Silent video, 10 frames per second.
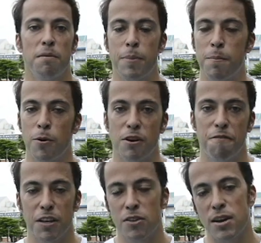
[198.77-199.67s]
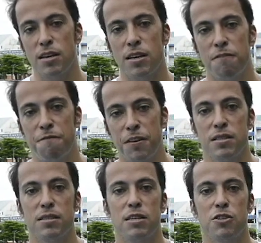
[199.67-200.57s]
People in the
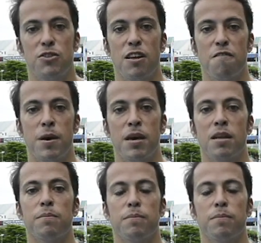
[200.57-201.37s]
fitness industry, they've been